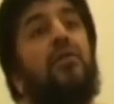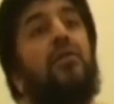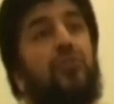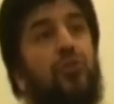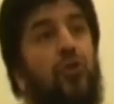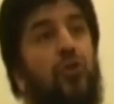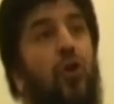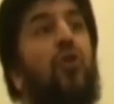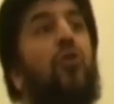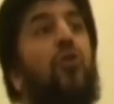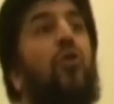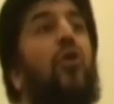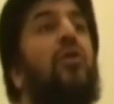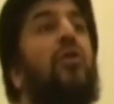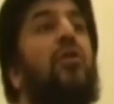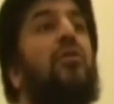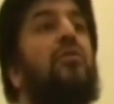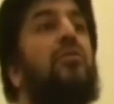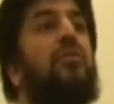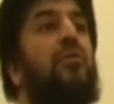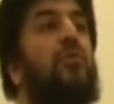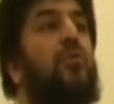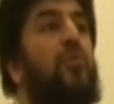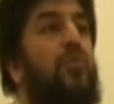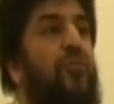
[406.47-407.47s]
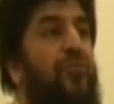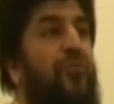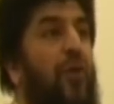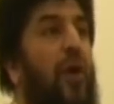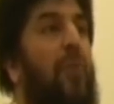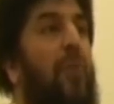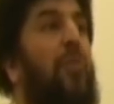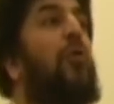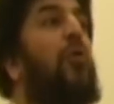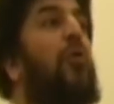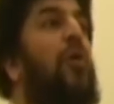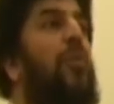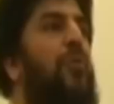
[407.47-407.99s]
talk on
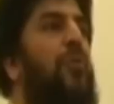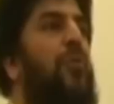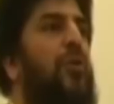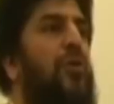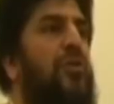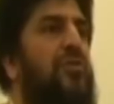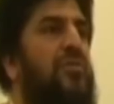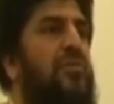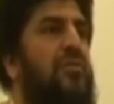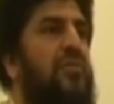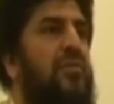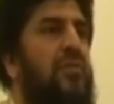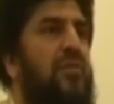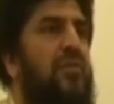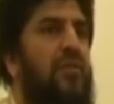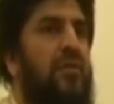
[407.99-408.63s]
from our books.